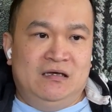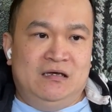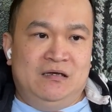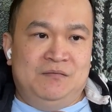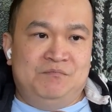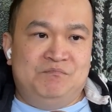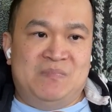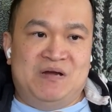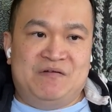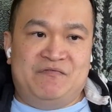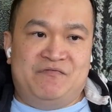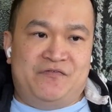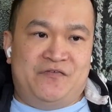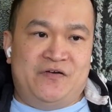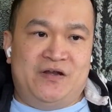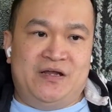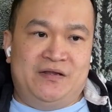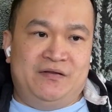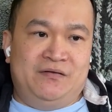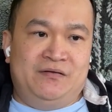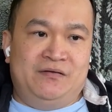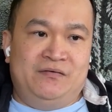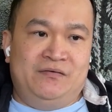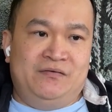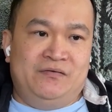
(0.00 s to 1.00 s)
my
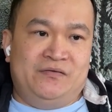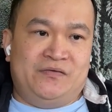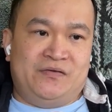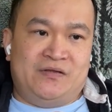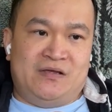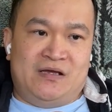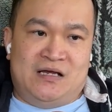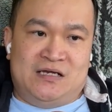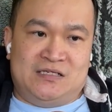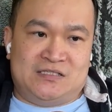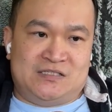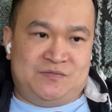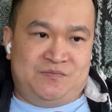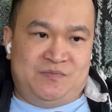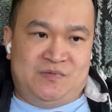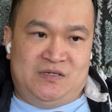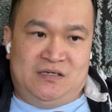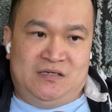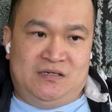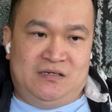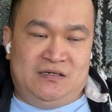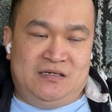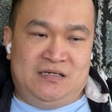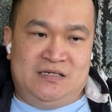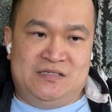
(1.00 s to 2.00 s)
friends ask
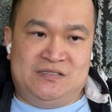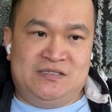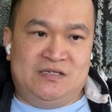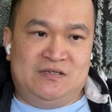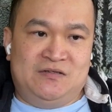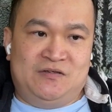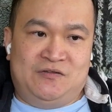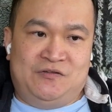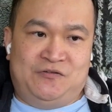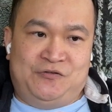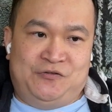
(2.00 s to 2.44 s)
me, is it